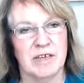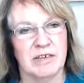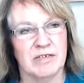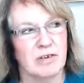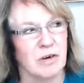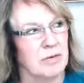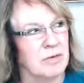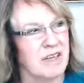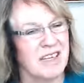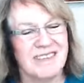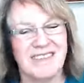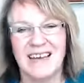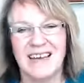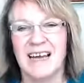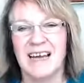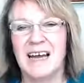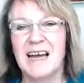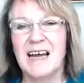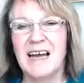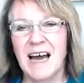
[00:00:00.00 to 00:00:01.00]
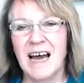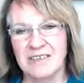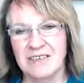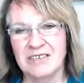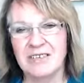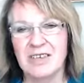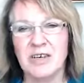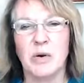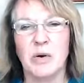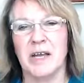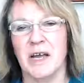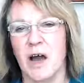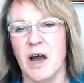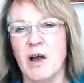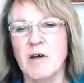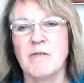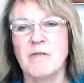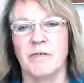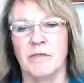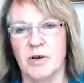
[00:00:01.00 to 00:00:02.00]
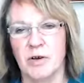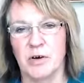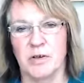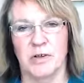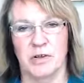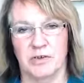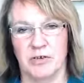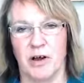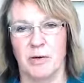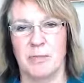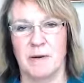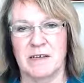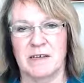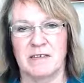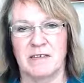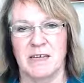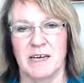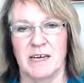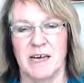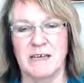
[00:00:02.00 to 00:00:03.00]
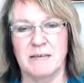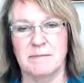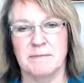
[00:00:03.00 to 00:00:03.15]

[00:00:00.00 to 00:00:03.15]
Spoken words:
So I'm going to take just a quick overview on the topic tonight.